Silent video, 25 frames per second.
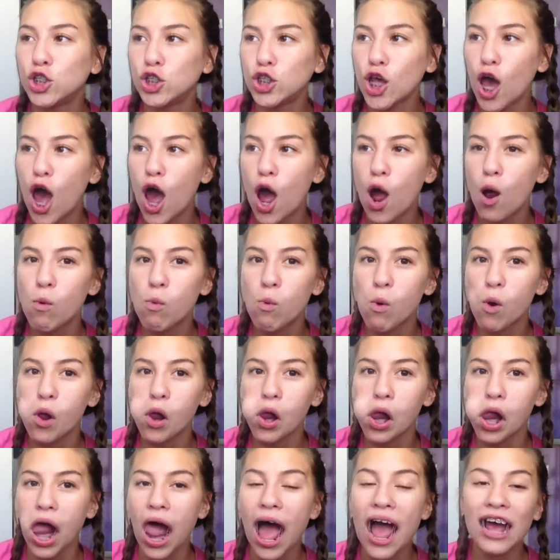So
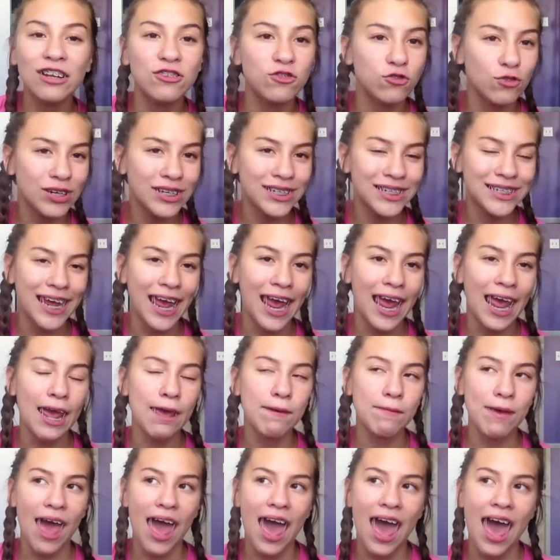I joined
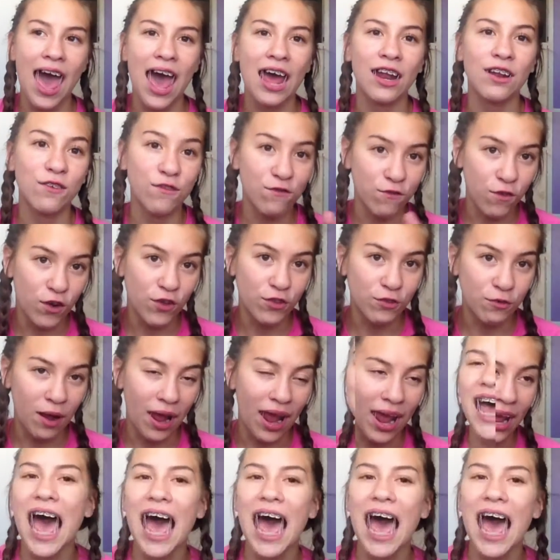team at 4th grade.